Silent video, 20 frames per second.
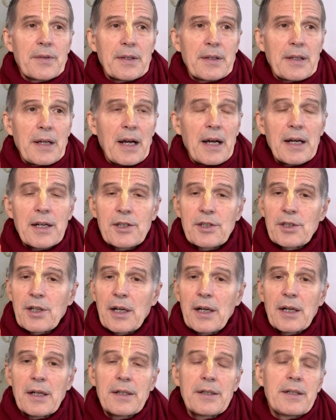
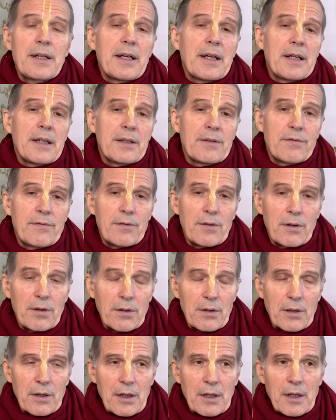darshan and
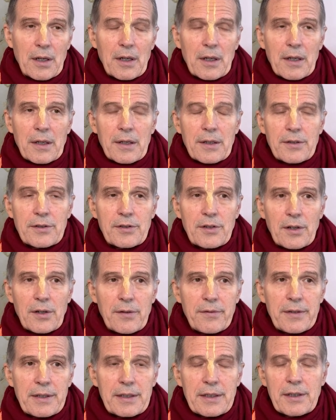for
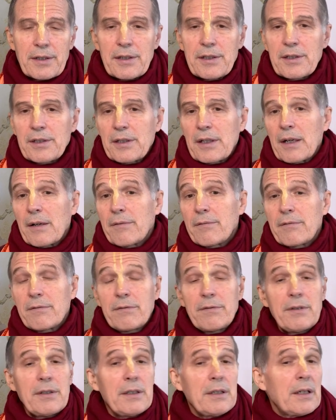serving Krishna,
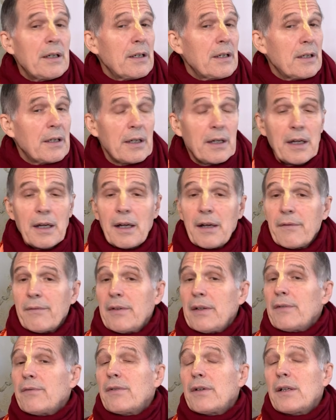we
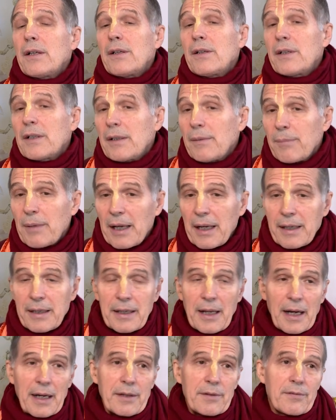will remain
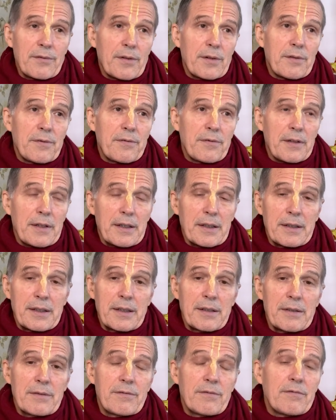unfulfilled,
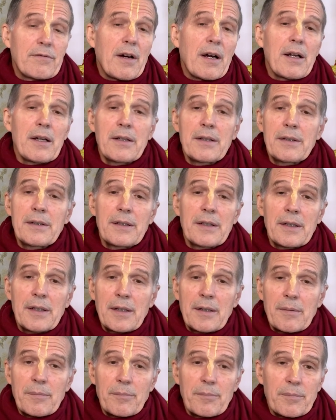and one
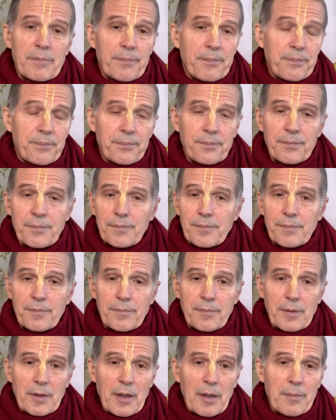
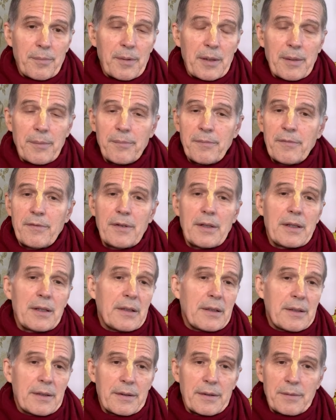problem
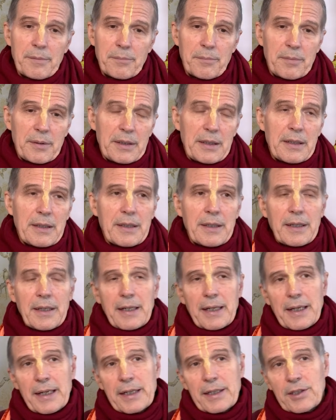will be
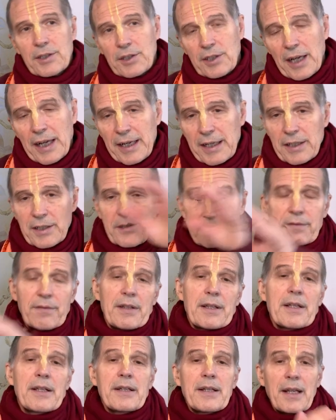exchanged
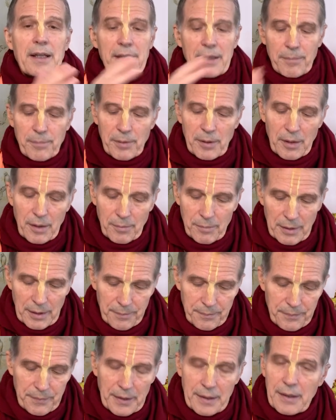with another
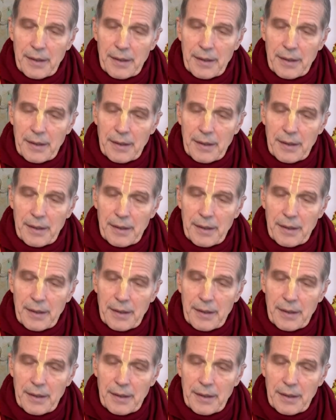problem,